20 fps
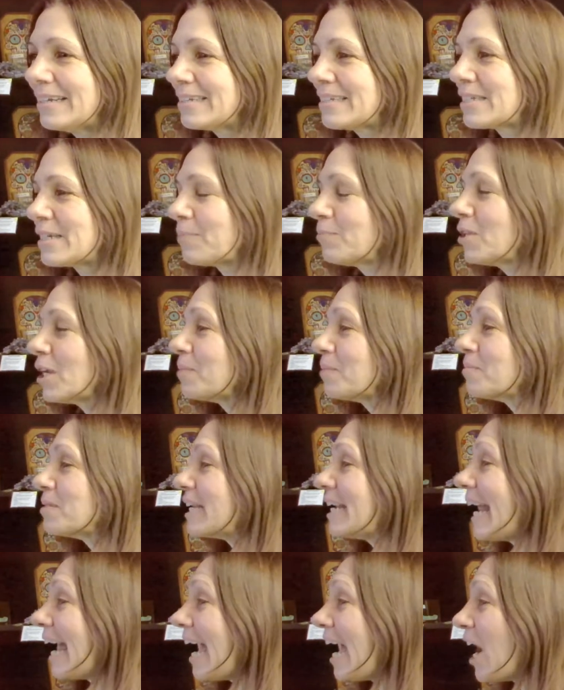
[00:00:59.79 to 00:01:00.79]
sometimes
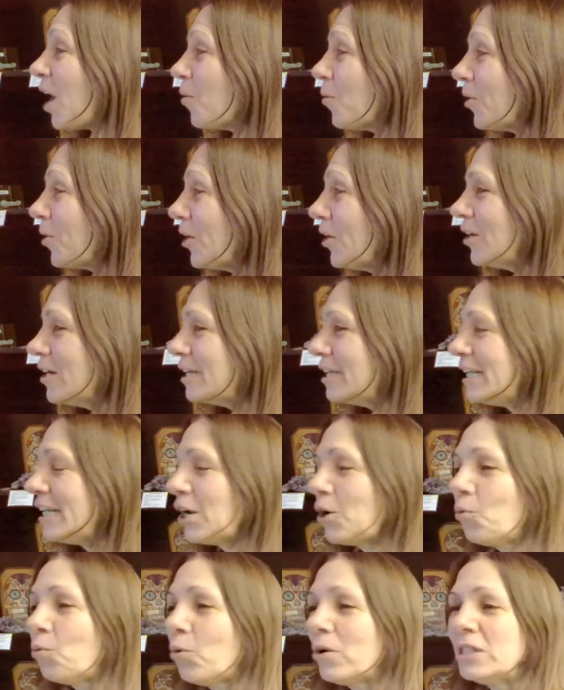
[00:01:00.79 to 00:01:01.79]
an hour. You
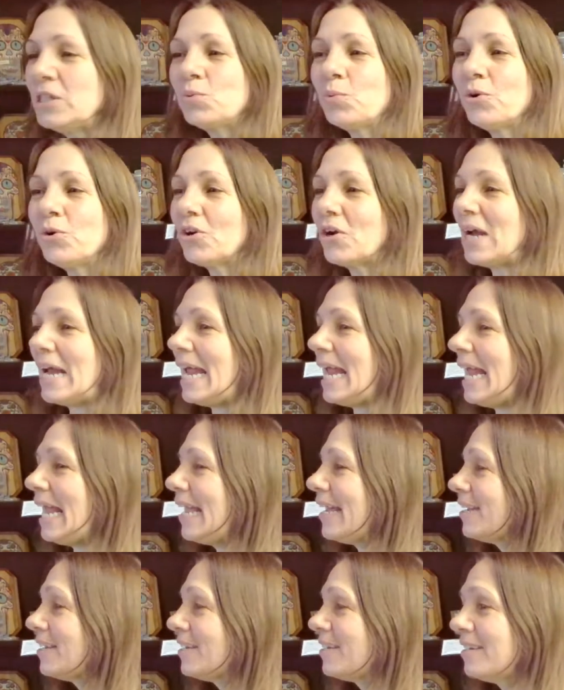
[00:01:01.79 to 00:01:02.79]
know, once we're
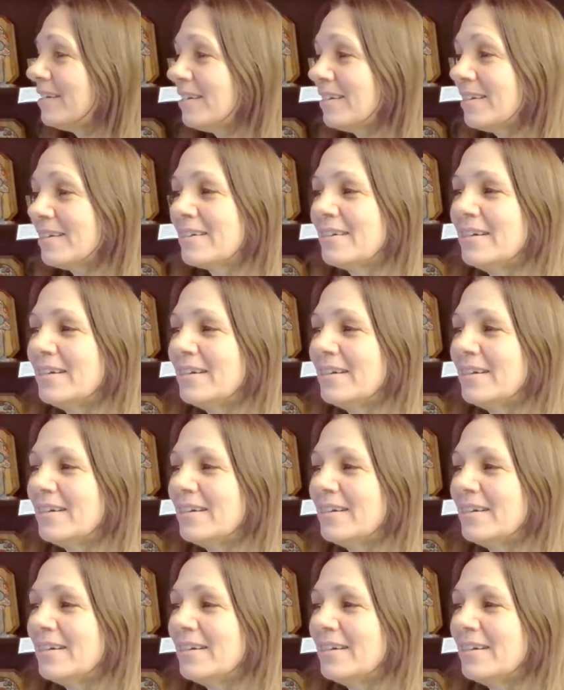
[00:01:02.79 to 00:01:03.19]
in,